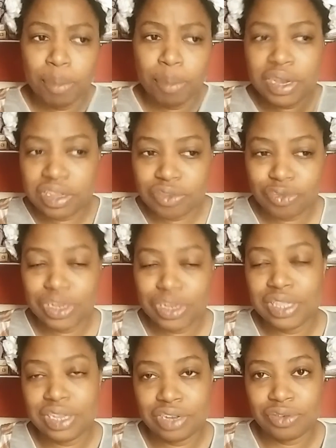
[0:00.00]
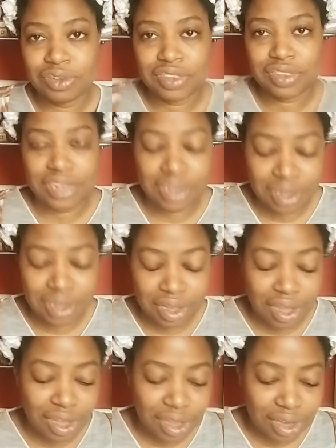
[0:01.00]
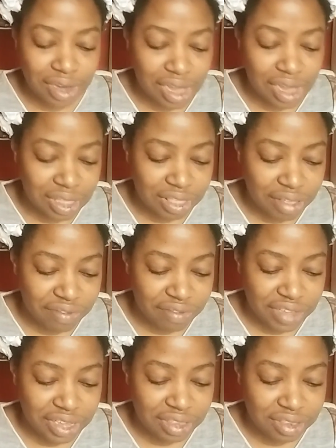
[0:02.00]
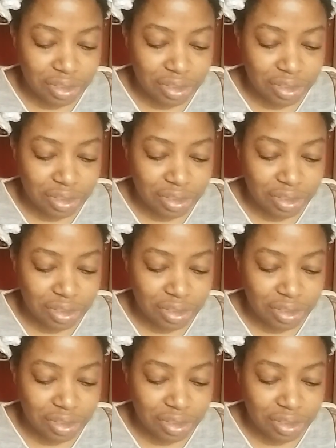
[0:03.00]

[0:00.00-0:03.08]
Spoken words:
but it's really interesting and I love it.